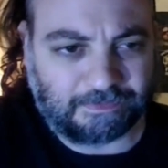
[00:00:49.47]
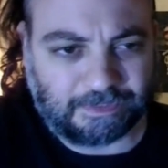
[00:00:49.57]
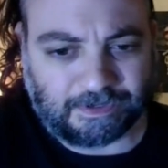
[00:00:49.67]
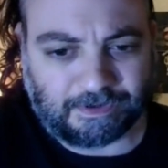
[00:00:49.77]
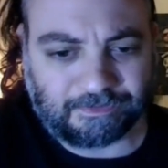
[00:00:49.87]

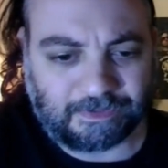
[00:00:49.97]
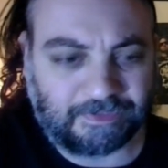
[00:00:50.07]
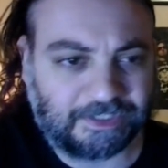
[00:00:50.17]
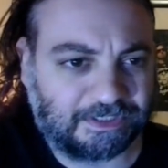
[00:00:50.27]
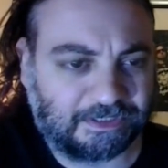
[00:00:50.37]
you know, I've
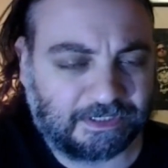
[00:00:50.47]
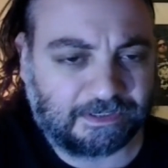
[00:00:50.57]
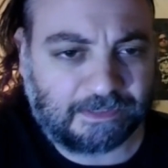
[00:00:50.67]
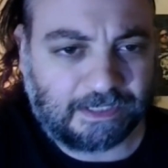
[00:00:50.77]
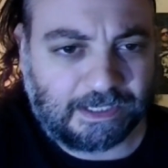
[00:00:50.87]
listened
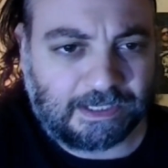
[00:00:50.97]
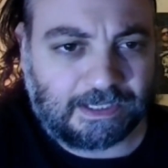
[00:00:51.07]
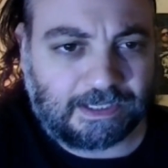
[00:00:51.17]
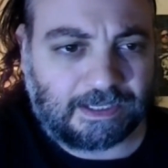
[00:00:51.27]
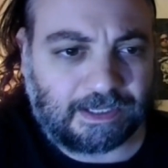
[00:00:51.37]
to.
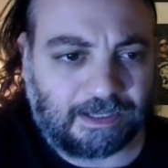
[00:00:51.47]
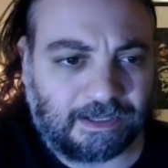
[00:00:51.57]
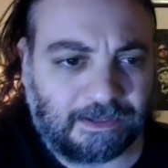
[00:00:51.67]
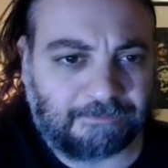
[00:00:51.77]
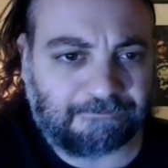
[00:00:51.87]

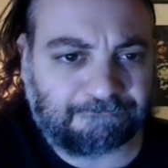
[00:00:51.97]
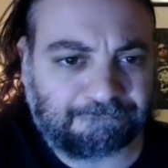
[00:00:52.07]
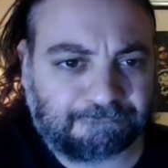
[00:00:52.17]
Um,